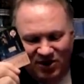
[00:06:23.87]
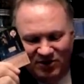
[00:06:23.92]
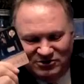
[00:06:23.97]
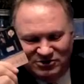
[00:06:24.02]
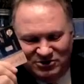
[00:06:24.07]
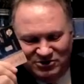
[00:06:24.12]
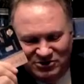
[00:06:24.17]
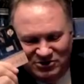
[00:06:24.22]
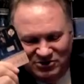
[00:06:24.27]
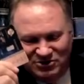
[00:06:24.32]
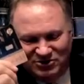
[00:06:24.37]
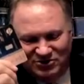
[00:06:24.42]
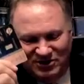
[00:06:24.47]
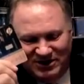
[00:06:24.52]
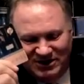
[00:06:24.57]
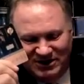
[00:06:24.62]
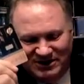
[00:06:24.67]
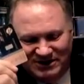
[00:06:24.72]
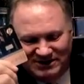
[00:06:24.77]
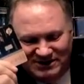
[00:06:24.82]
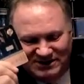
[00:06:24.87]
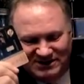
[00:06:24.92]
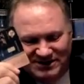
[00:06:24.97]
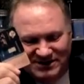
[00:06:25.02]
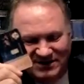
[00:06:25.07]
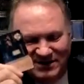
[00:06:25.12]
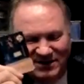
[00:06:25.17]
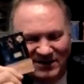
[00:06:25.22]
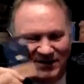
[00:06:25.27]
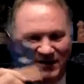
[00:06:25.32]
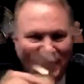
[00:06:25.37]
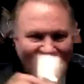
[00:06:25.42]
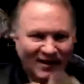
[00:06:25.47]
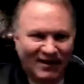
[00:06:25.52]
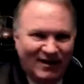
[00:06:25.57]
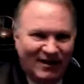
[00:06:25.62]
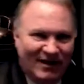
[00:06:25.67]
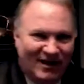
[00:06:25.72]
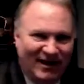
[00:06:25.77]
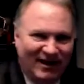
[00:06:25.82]
all you do is
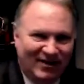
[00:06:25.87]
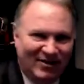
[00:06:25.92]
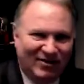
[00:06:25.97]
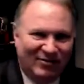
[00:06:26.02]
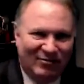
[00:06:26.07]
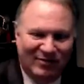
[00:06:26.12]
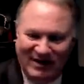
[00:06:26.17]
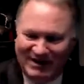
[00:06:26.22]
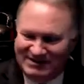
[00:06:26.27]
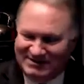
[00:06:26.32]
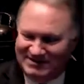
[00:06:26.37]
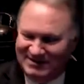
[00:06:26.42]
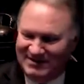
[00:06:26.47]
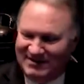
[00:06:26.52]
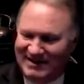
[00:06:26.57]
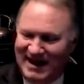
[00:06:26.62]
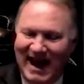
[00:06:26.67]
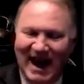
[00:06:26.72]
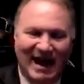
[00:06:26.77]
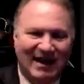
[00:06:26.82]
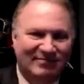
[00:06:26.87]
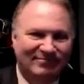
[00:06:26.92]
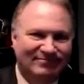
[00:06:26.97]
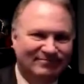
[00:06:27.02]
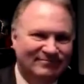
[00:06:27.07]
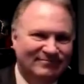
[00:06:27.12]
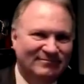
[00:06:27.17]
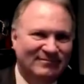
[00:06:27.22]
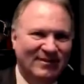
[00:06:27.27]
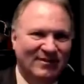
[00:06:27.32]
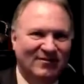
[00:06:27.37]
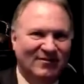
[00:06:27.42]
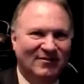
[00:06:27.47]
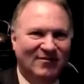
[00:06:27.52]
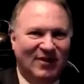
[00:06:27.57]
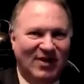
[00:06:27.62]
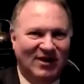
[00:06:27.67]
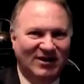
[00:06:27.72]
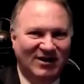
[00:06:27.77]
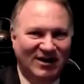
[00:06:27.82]
increase the debt,
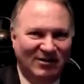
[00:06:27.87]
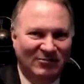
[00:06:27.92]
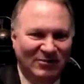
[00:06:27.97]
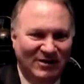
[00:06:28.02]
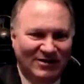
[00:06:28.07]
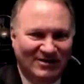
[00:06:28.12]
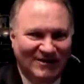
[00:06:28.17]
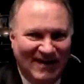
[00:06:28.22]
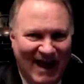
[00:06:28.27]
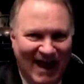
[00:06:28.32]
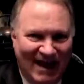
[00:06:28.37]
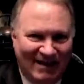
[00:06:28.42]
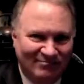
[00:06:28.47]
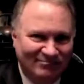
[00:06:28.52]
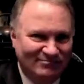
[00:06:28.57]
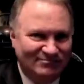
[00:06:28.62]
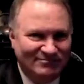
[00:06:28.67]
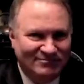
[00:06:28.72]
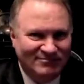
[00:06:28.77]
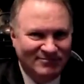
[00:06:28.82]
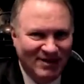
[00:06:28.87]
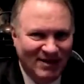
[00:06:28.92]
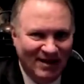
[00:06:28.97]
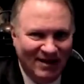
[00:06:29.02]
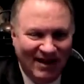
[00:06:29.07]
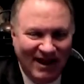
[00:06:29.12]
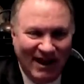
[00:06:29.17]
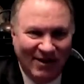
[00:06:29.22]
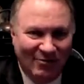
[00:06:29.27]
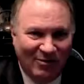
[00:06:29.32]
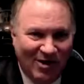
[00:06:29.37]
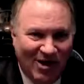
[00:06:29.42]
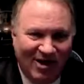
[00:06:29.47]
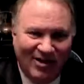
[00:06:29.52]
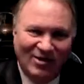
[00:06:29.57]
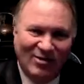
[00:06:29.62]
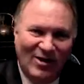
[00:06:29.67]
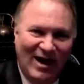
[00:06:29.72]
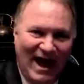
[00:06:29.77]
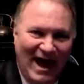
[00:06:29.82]
fund it with debt, and we
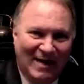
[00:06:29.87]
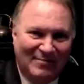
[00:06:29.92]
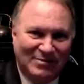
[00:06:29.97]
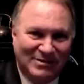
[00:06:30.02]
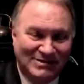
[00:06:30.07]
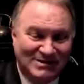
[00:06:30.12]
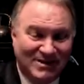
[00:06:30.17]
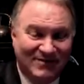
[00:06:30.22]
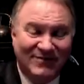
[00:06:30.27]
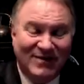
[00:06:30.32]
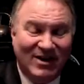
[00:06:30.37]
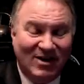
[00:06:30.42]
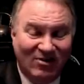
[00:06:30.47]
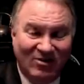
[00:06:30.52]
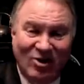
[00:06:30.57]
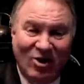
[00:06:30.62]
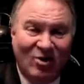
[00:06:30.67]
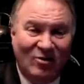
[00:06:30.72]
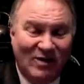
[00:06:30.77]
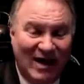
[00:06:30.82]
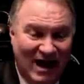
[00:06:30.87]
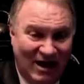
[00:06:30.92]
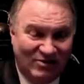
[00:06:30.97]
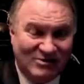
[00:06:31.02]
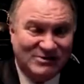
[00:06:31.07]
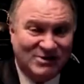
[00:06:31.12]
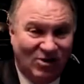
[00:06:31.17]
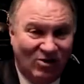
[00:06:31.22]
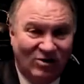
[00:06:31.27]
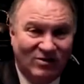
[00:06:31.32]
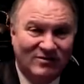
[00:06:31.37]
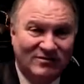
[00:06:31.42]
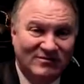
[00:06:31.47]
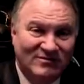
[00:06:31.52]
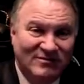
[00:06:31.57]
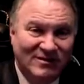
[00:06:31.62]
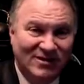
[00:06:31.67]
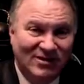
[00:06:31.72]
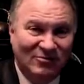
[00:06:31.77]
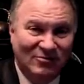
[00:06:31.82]
all know what happens if in our own household
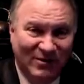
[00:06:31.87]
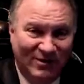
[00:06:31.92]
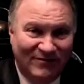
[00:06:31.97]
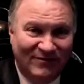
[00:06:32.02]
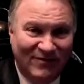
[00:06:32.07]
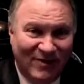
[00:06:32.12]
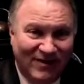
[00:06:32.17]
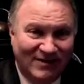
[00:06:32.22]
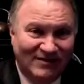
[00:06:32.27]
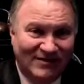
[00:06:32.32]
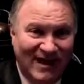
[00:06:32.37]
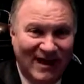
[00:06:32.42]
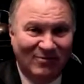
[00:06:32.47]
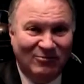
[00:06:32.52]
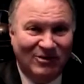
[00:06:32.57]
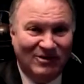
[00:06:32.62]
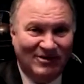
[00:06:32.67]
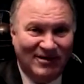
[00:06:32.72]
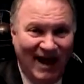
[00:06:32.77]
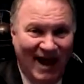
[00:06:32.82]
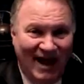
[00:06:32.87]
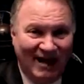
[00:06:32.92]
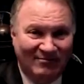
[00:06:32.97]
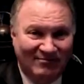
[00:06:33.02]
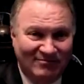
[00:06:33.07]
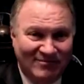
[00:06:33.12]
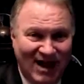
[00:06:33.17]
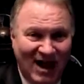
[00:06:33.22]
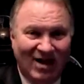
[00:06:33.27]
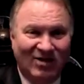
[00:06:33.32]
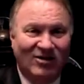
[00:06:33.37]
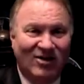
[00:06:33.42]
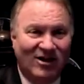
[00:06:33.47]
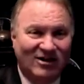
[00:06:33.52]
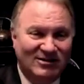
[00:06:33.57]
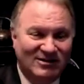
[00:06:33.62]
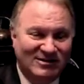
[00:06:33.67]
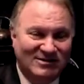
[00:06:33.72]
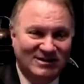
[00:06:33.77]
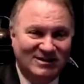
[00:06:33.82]
we fund debt with debt. How
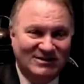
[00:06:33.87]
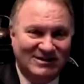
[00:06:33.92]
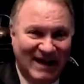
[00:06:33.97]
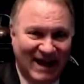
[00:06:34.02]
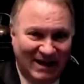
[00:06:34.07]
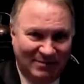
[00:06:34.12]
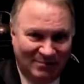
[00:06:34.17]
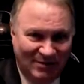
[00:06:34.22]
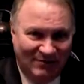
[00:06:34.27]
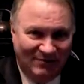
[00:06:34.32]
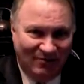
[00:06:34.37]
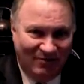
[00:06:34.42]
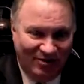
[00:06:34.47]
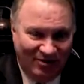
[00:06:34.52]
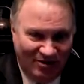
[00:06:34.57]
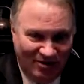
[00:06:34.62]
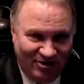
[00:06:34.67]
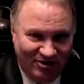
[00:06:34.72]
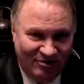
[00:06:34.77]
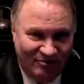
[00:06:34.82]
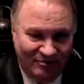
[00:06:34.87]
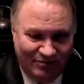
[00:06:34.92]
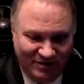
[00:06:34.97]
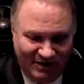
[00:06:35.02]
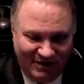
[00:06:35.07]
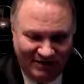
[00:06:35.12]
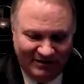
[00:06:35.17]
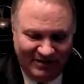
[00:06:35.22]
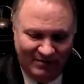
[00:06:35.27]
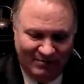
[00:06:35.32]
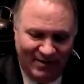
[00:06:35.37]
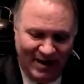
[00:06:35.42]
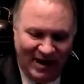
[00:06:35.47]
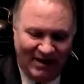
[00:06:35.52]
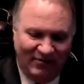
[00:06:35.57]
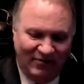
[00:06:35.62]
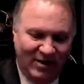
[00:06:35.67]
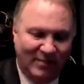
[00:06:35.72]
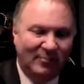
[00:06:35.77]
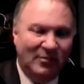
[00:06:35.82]
long does it take before you're completely
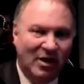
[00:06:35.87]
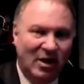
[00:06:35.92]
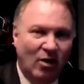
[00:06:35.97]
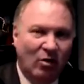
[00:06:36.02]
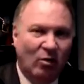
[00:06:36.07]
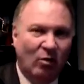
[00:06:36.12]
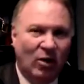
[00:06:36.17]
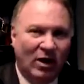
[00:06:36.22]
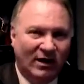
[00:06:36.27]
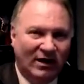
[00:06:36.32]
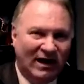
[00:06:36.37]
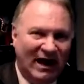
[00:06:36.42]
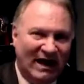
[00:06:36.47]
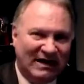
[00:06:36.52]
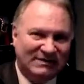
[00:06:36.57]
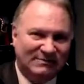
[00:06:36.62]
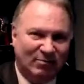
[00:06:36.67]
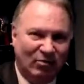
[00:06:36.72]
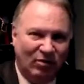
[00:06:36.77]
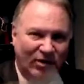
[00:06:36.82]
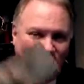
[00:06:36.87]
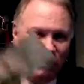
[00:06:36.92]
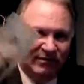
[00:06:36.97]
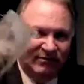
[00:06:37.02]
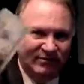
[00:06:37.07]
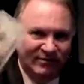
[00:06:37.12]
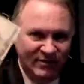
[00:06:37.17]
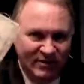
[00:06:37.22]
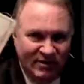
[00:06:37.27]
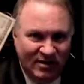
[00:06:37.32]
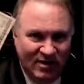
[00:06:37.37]
bankrupt? One last point.